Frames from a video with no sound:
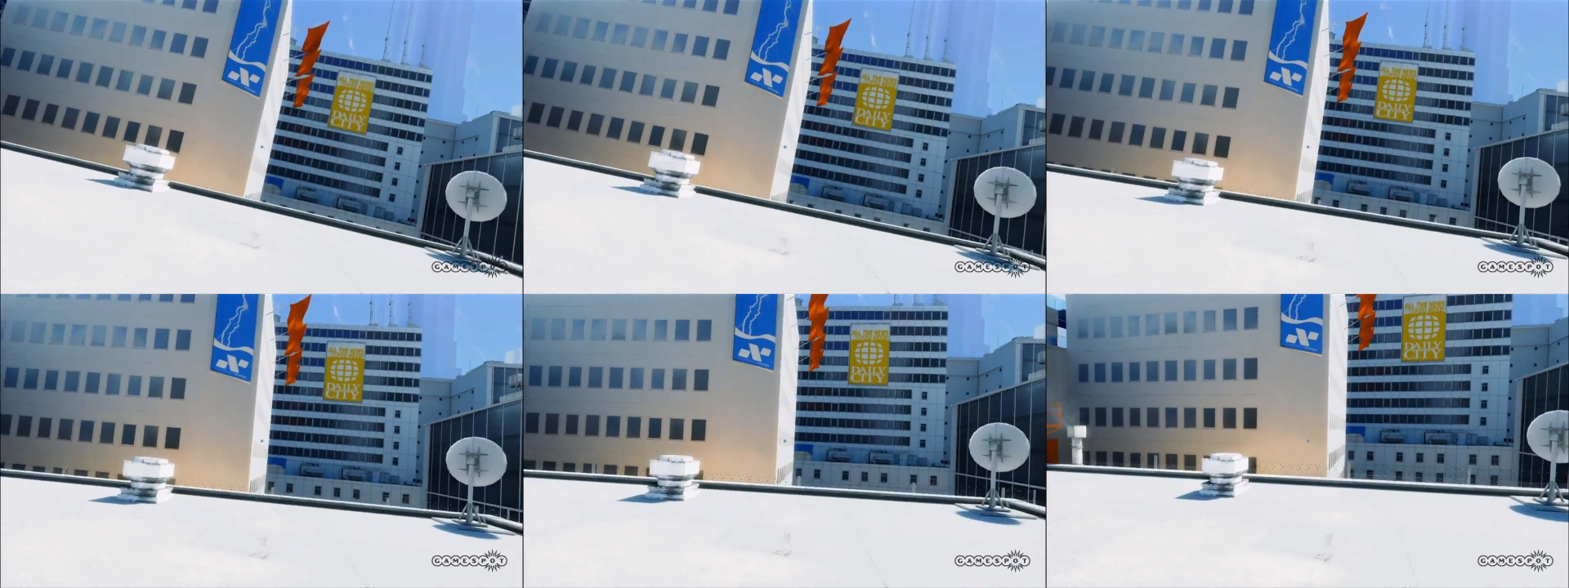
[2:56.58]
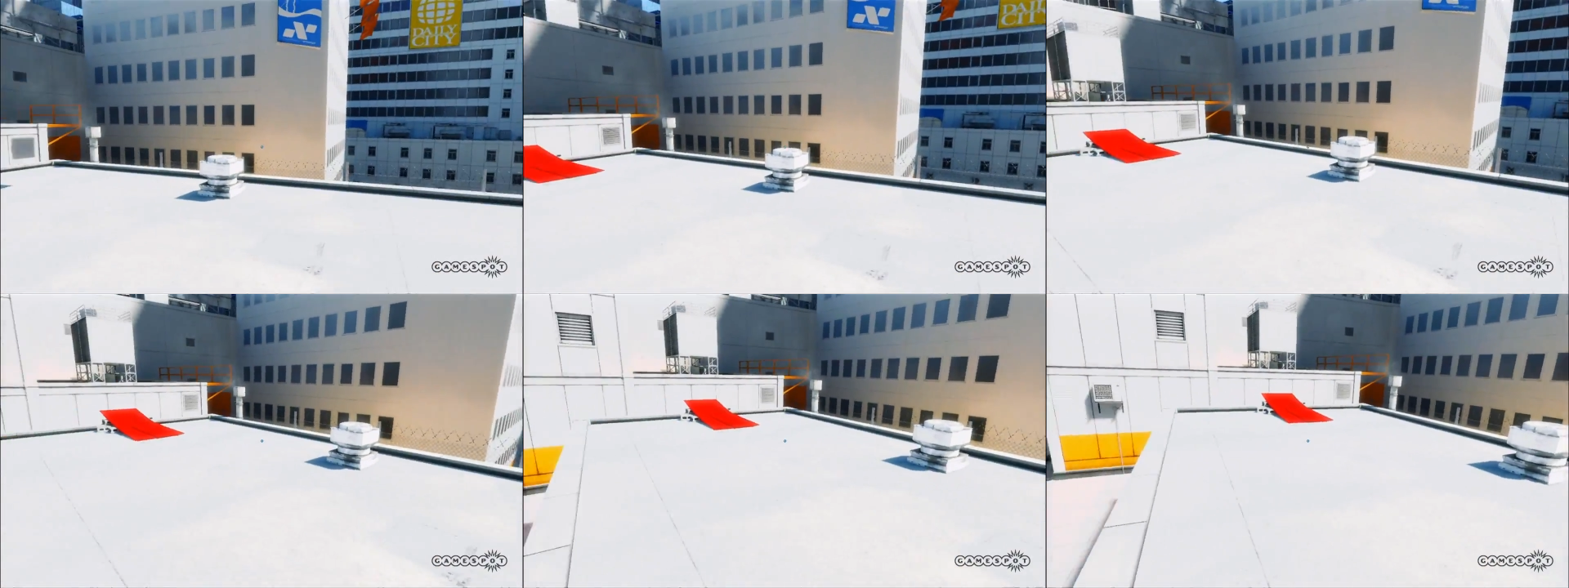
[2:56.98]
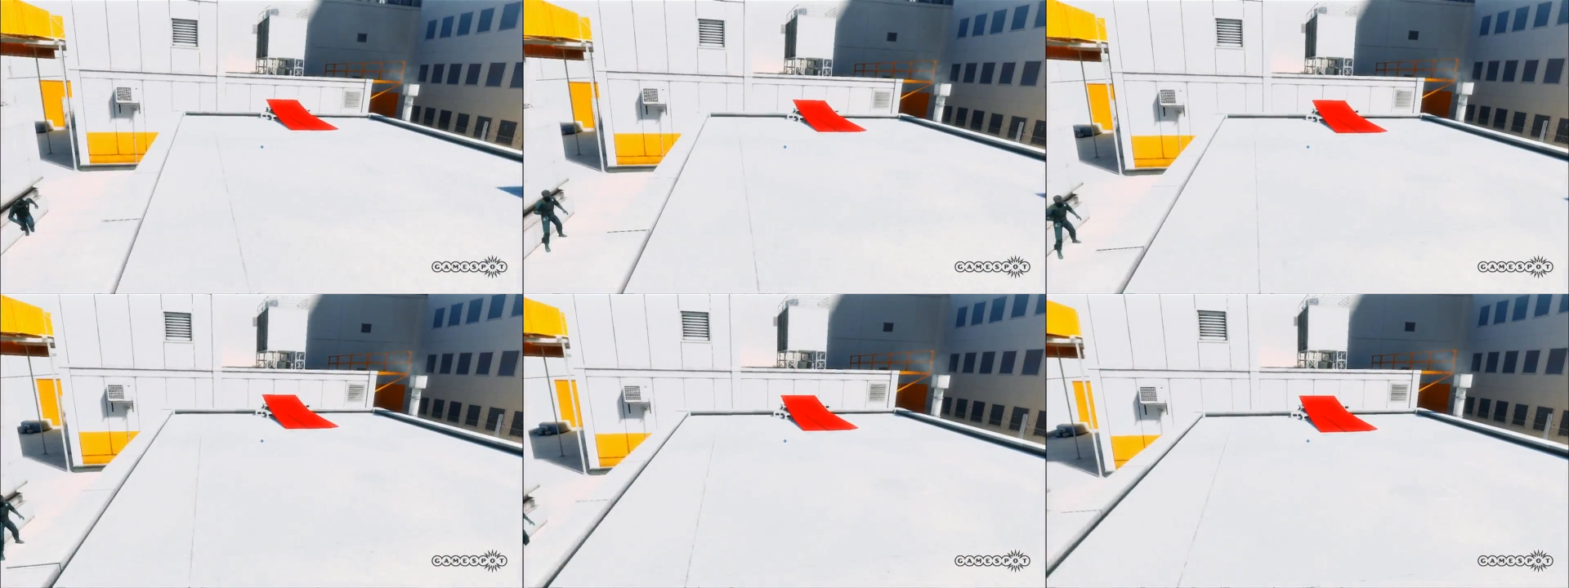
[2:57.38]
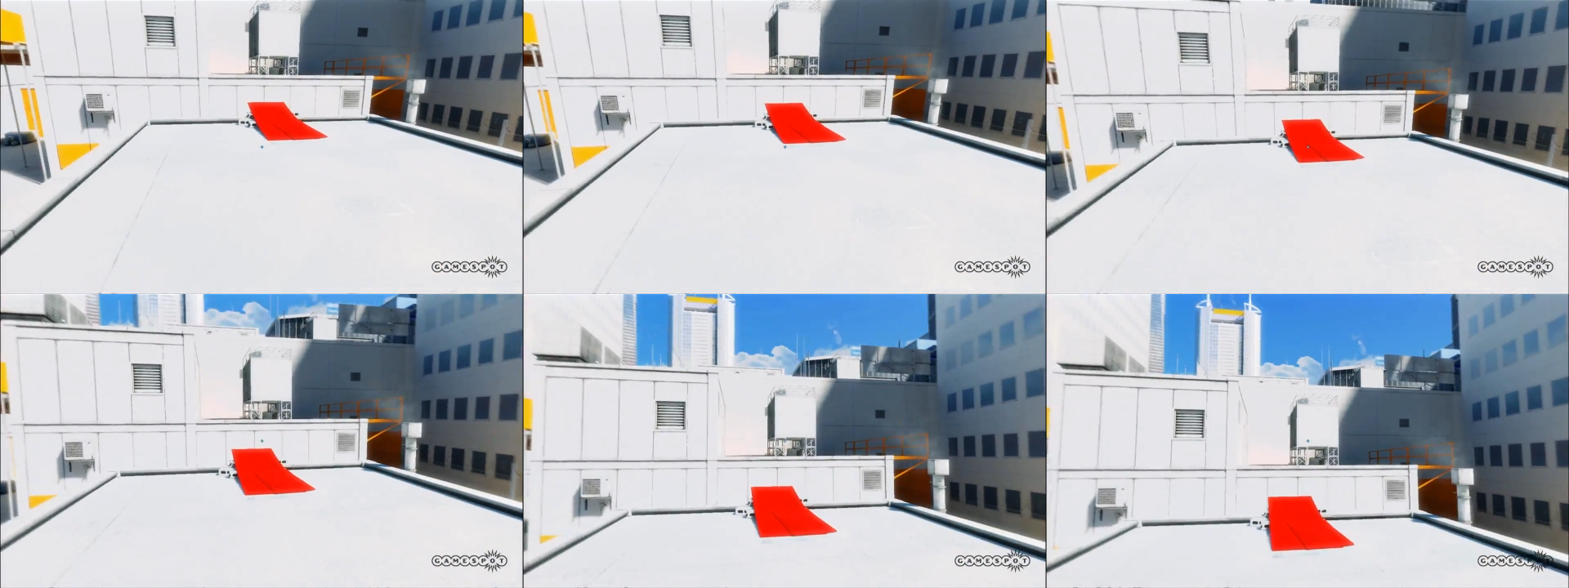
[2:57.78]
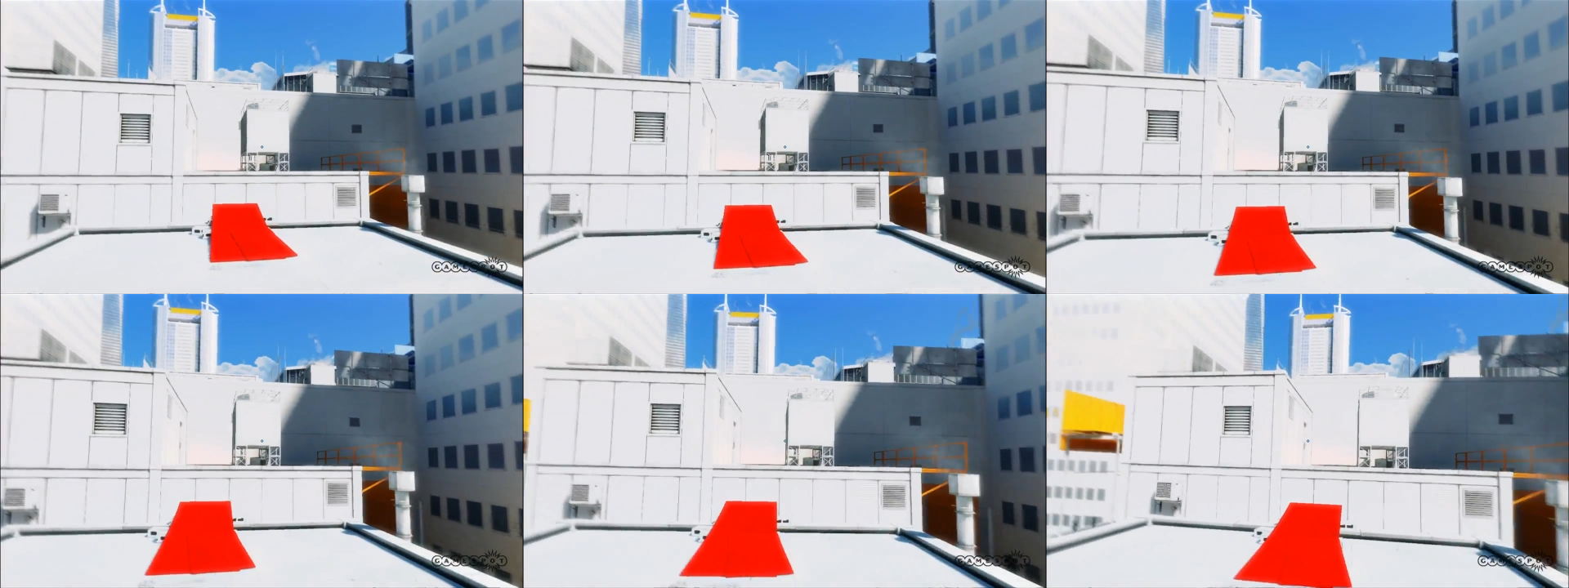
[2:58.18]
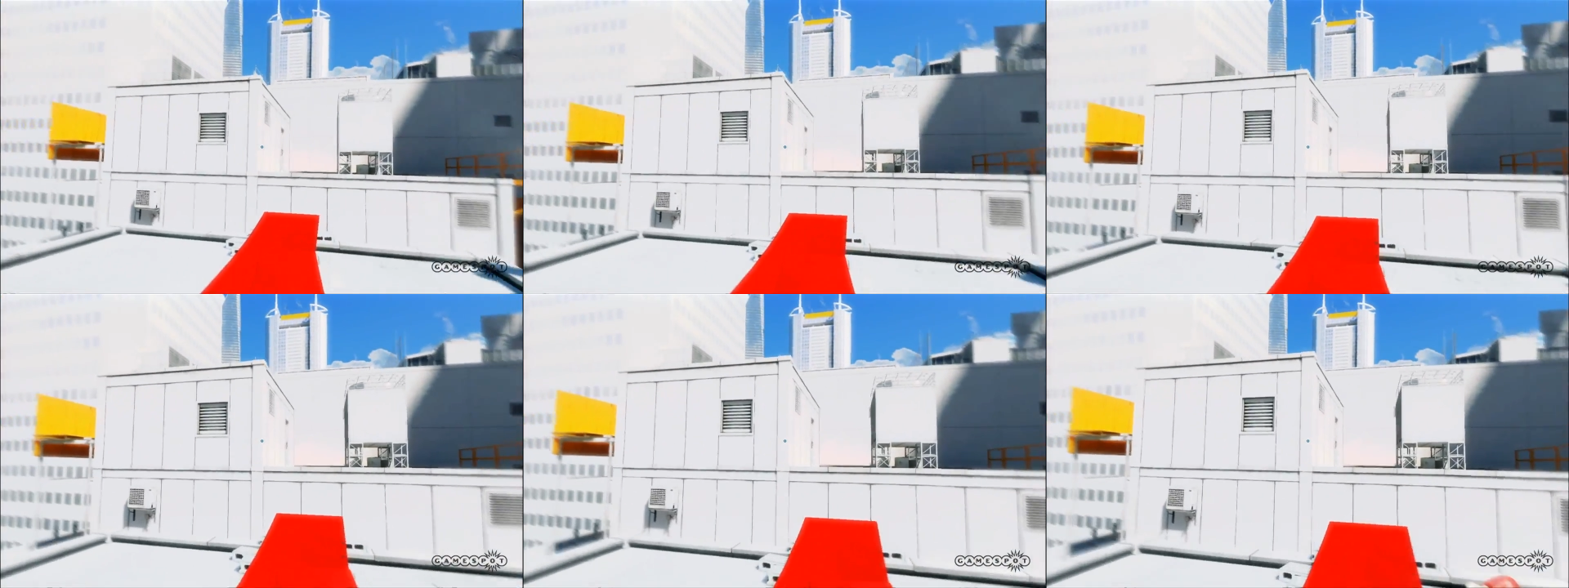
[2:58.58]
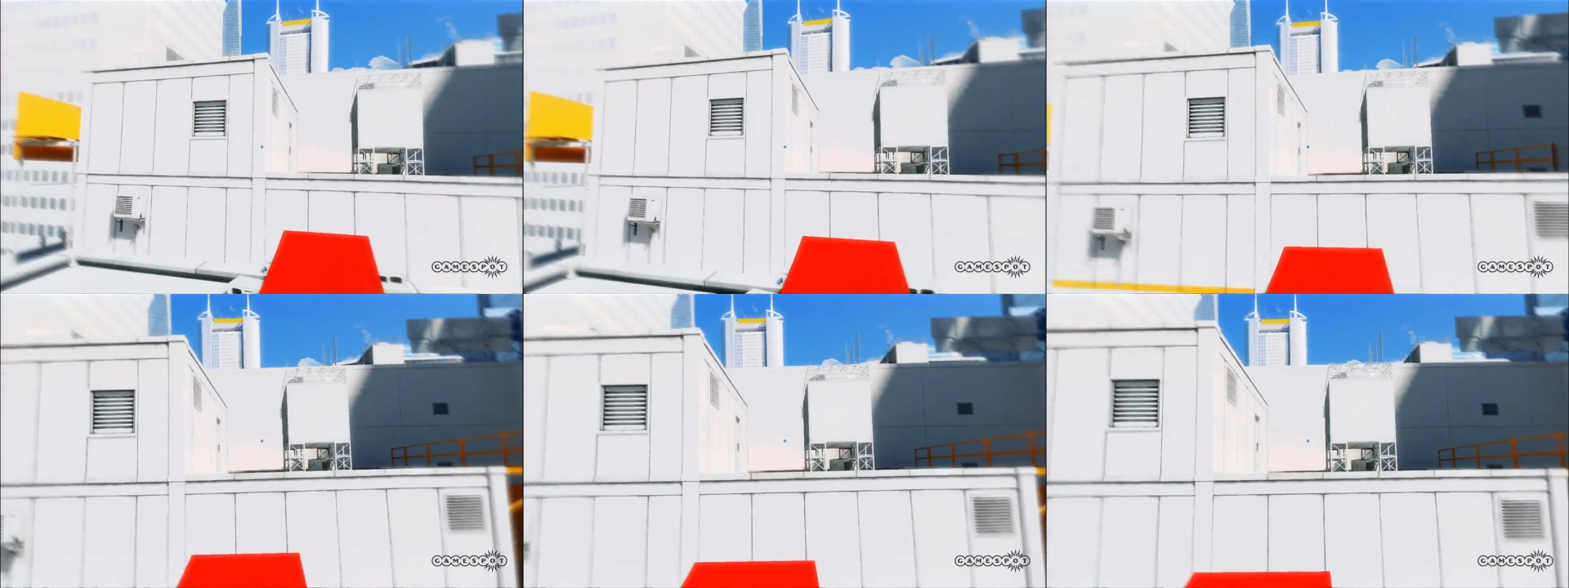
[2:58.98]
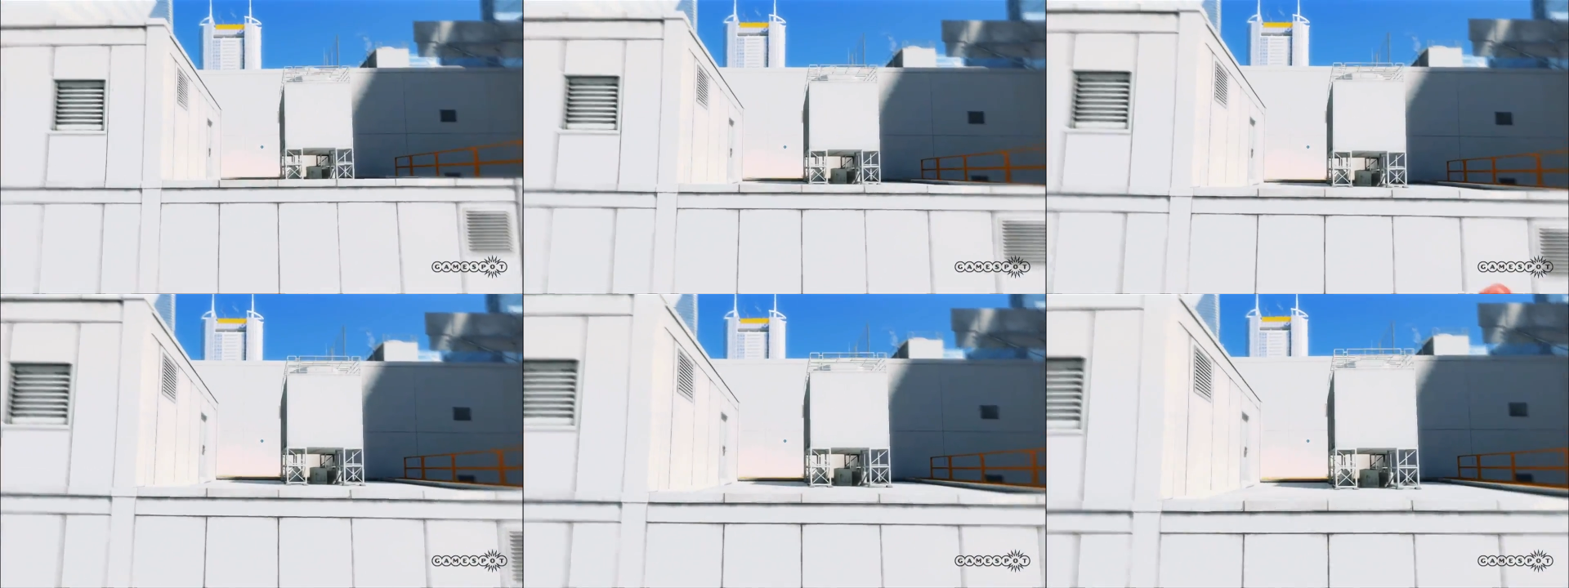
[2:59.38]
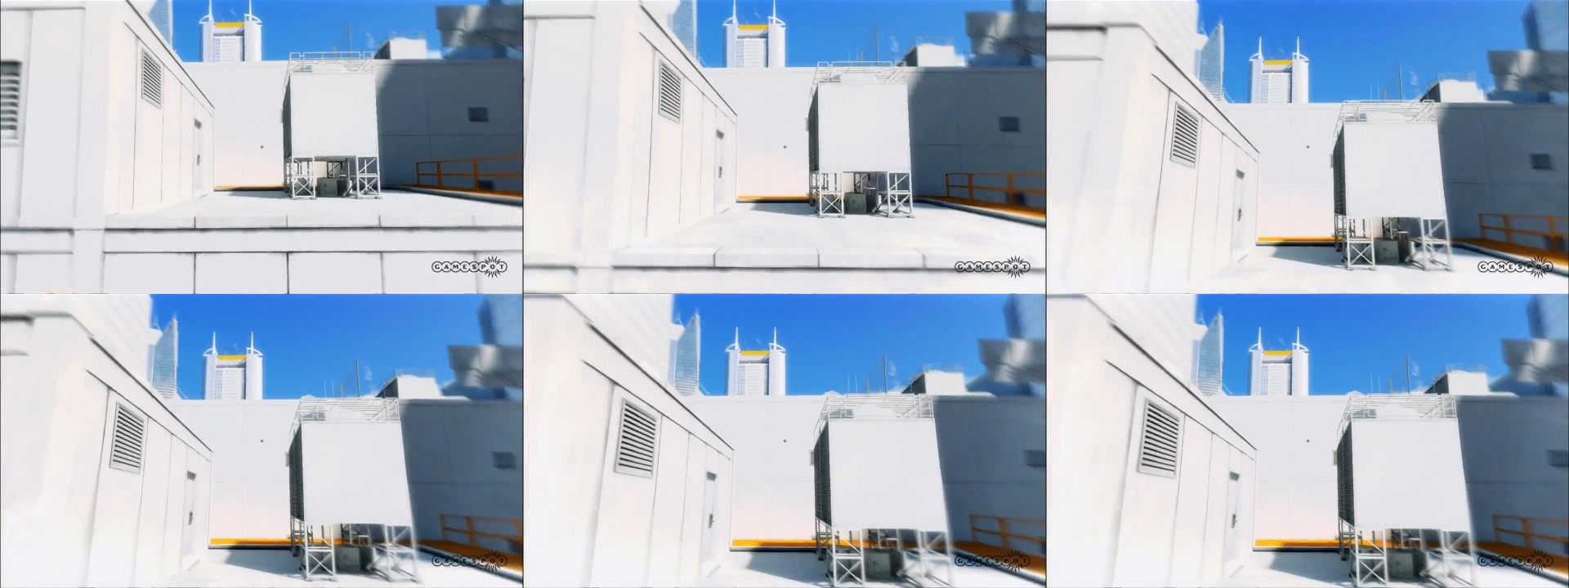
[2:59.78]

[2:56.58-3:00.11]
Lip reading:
Nobody's mouth can be seen.